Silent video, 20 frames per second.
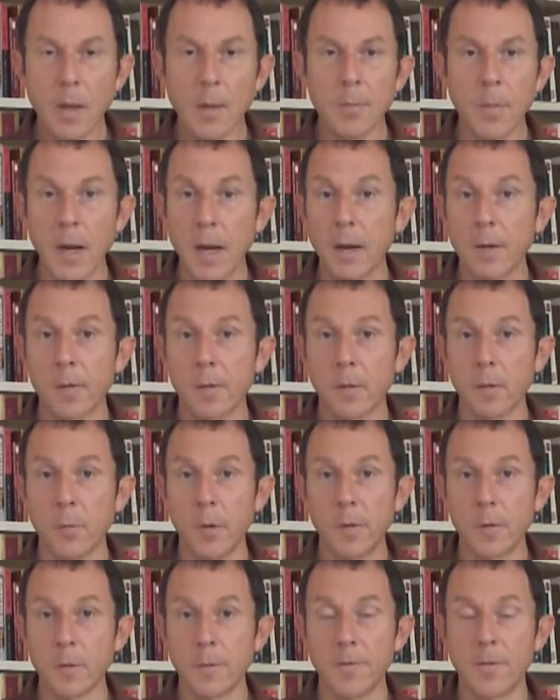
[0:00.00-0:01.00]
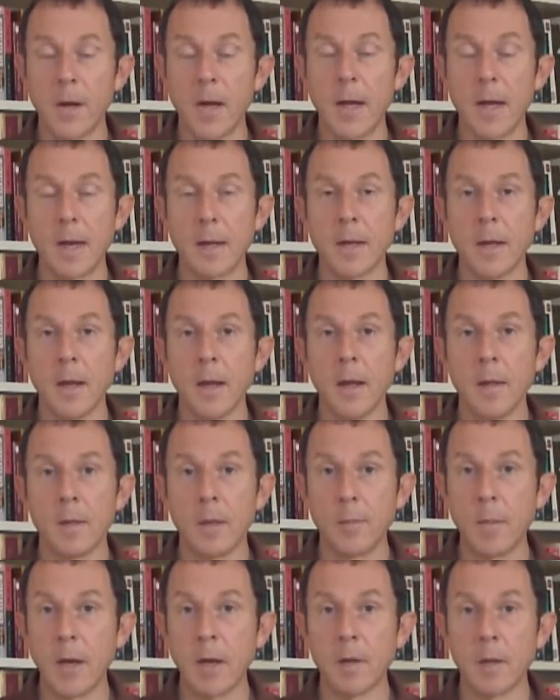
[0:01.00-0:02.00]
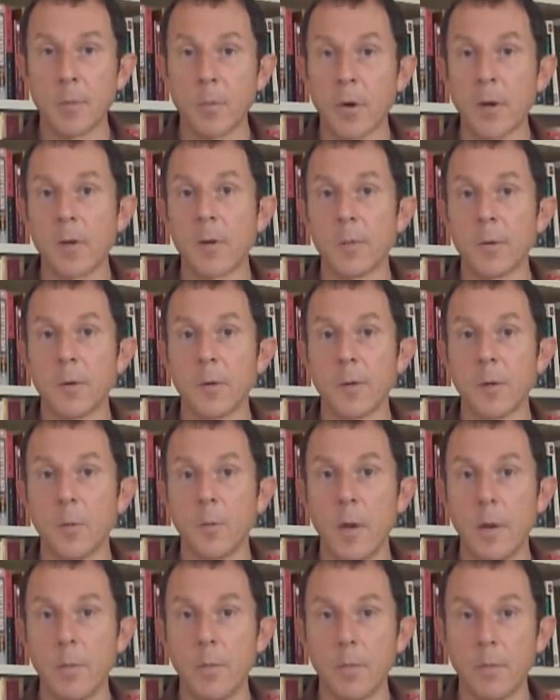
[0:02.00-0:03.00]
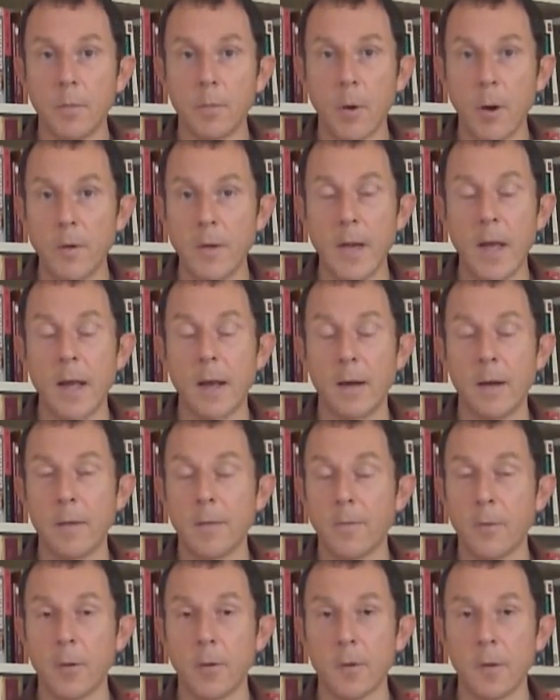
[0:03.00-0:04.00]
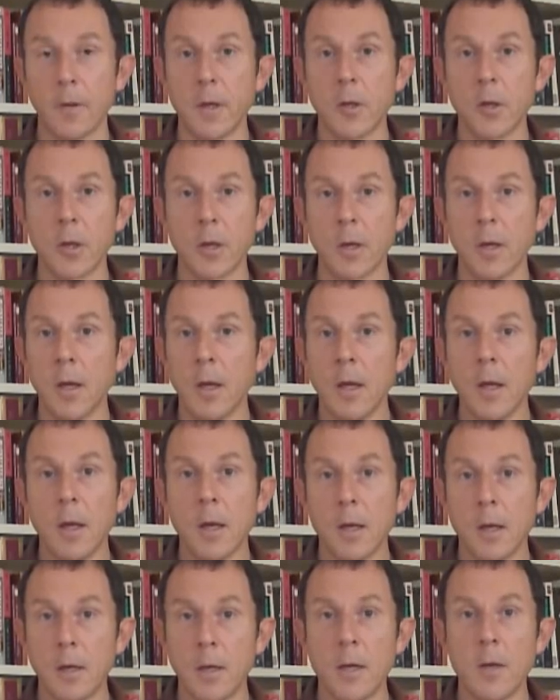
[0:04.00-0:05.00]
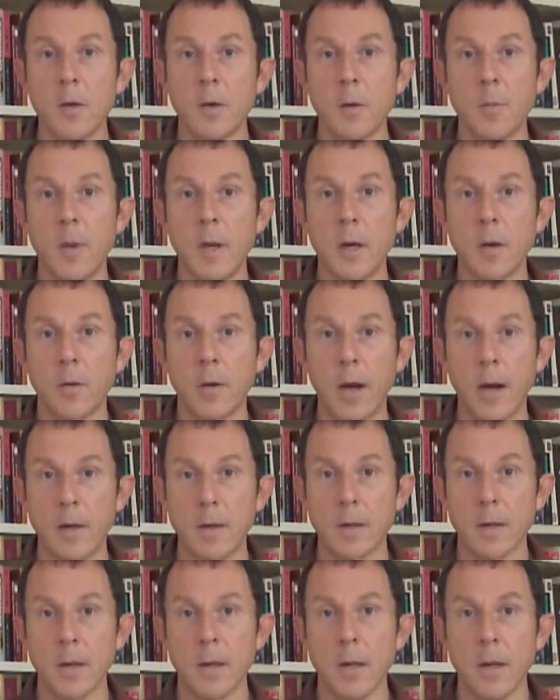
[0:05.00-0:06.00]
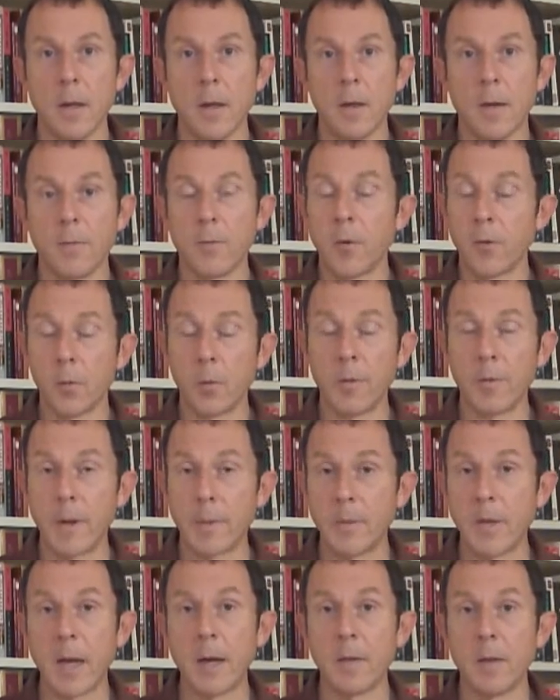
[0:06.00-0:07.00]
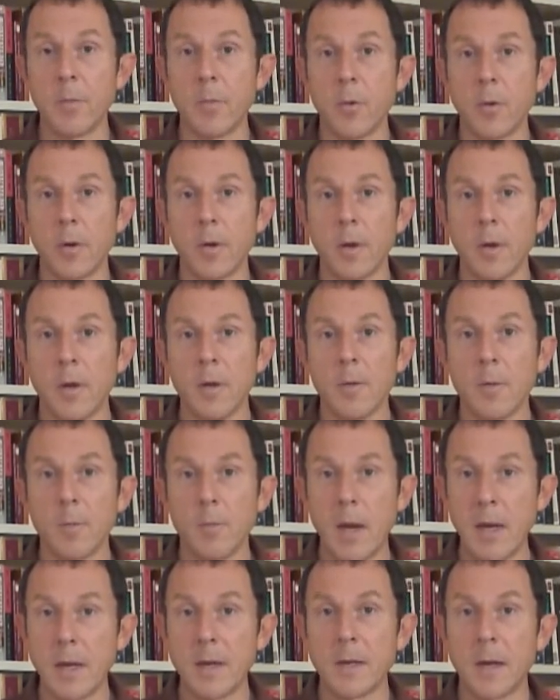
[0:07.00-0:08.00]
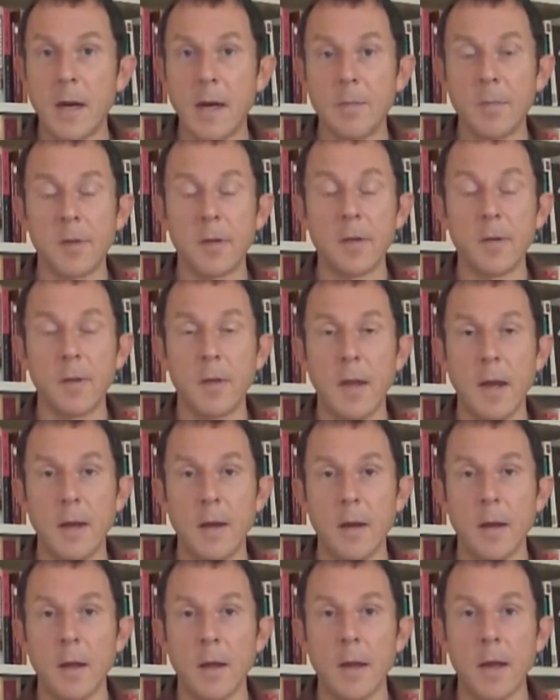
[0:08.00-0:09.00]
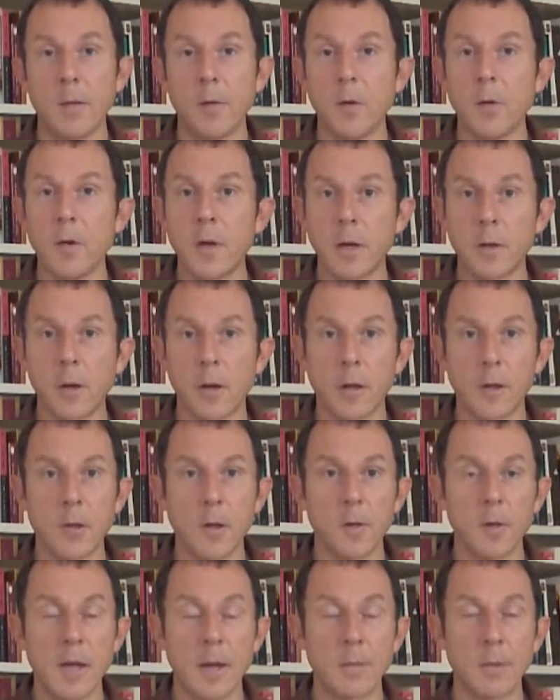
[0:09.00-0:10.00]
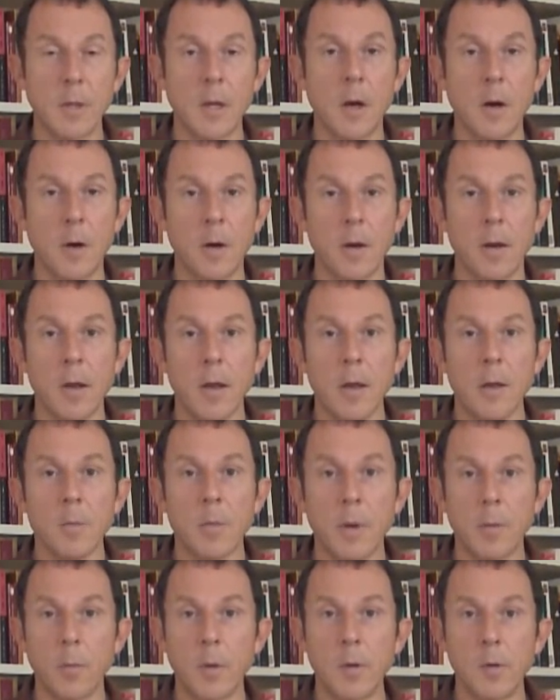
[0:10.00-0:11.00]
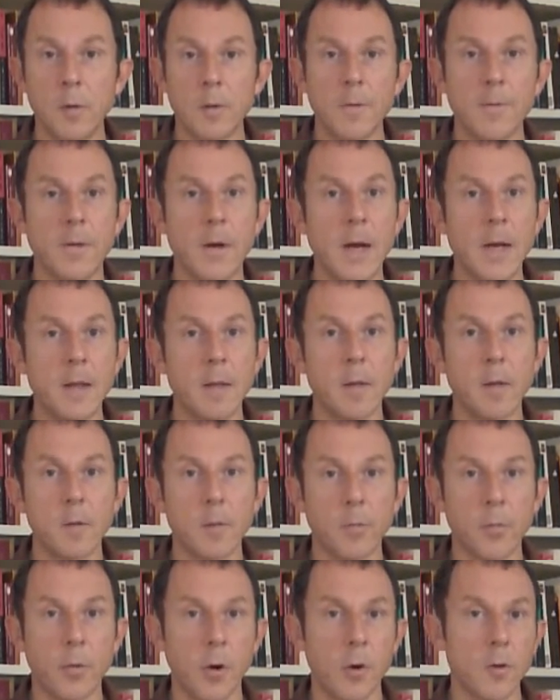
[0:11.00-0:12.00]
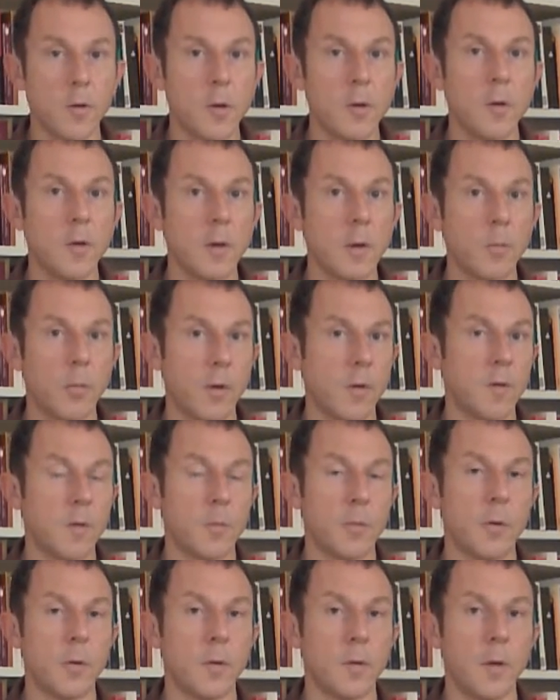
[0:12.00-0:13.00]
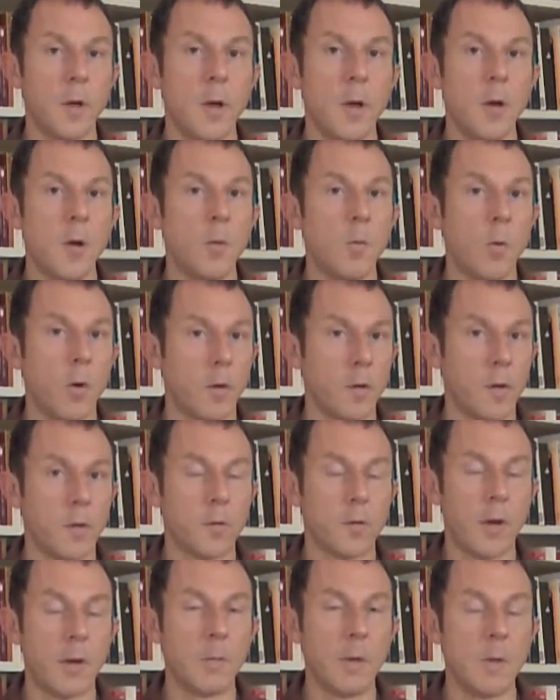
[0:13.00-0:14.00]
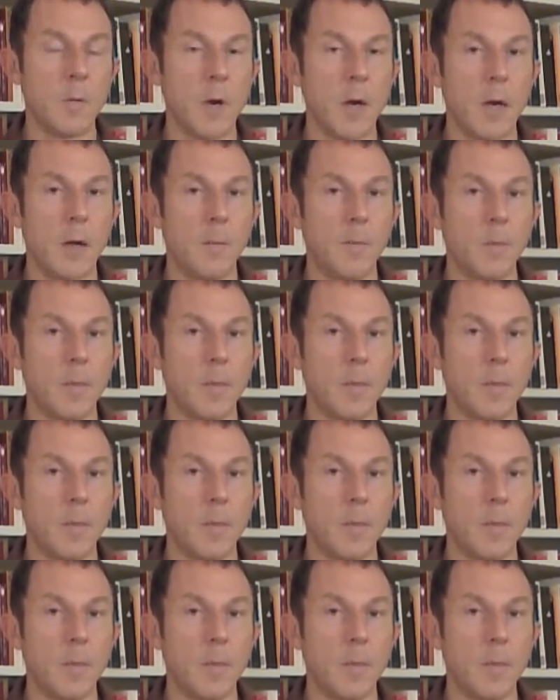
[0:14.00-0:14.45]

But we still find that many of the principles that we wrote down in the 1st edition continue to be correct. Of course, we've updated the book many times since then as new technologies come along, but we still find that this approach to using principles works extremely well.